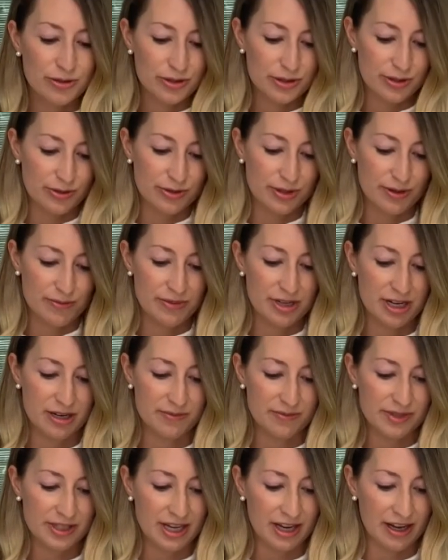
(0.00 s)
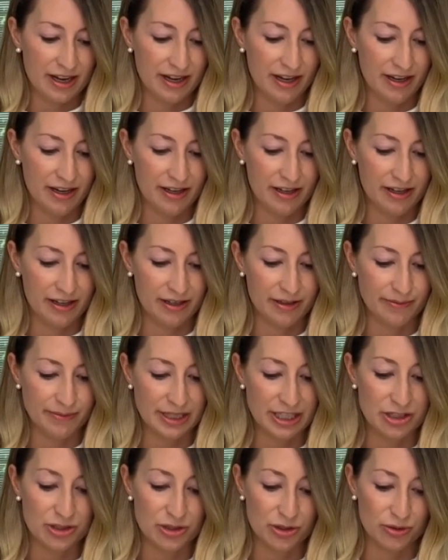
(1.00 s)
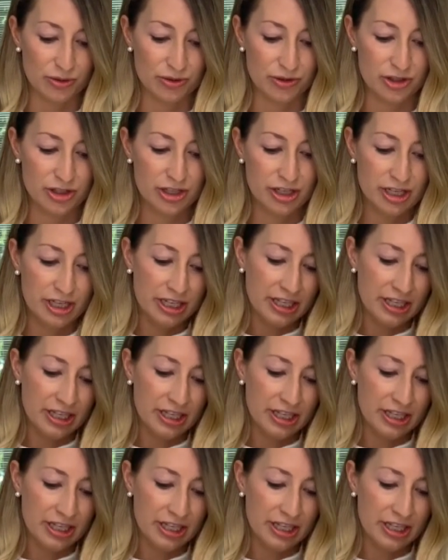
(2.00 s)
so sometimes I indulge